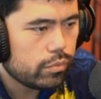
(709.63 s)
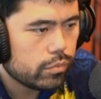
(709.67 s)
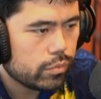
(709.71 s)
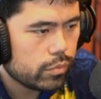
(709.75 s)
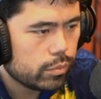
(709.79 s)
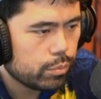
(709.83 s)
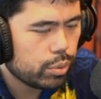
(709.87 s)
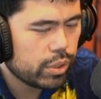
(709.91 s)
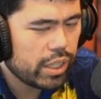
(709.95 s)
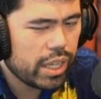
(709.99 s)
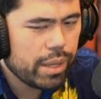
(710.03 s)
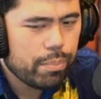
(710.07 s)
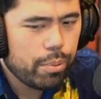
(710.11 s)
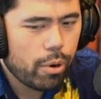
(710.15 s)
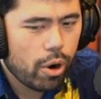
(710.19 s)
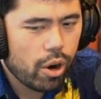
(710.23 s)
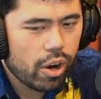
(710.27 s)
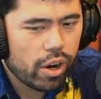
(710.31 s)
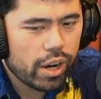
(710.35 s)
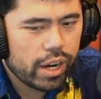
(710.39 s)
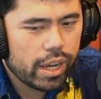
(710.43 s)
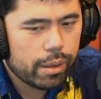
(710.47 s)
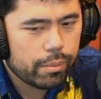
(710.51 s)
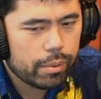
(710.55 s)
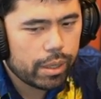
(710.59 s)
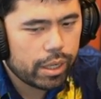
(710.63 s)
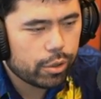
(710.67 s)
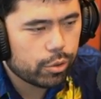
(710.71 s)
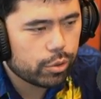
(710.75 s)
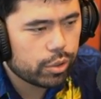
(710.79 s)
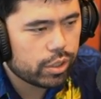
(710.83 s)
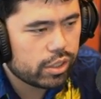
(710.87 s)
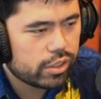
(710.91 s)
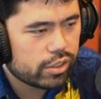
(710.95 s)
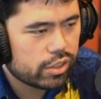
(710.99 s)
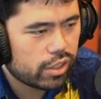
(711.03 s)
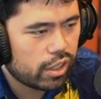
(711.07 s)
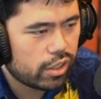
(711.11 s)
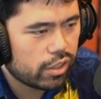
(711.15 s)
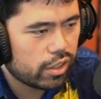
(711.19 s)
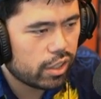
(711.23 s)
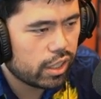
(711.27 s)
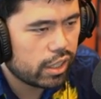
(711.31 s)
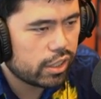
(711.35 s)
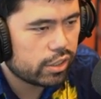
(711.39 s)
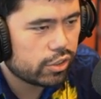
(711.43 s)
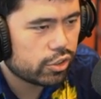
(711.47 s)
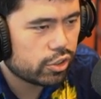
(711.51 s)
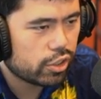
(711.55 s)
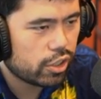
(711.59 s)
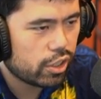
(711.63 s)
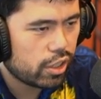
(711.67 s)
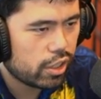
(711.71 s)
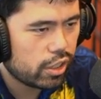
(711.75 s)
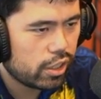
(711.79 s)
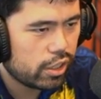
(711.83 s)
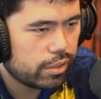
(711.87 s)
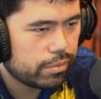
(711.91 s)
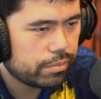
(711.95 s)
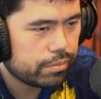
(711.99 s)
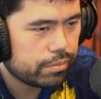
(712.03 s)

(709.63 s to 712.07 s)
Play Parham. I don't think he's online. Sorry.